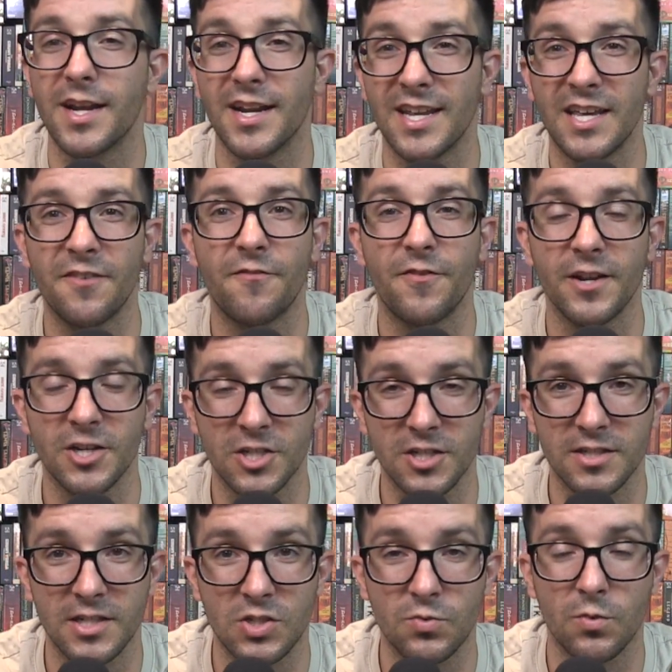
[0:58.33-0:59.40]
and he
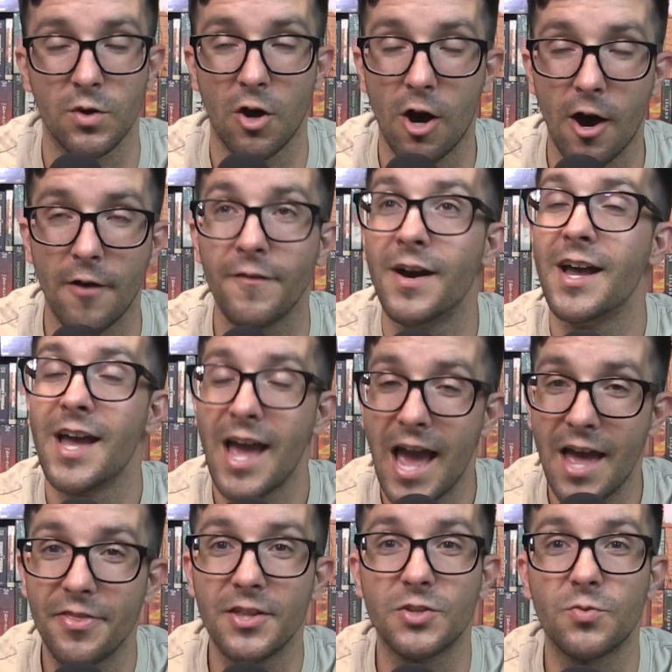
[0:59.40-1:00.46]
finishes this one off.
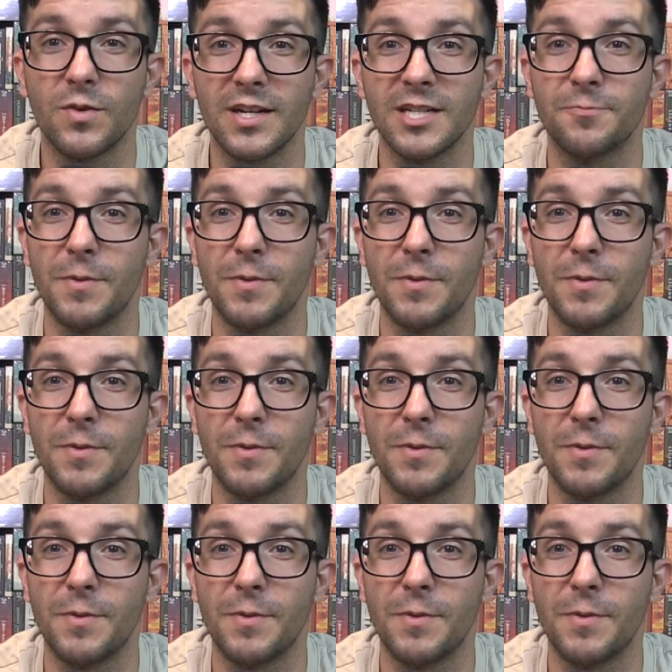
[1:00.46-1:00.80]
This one is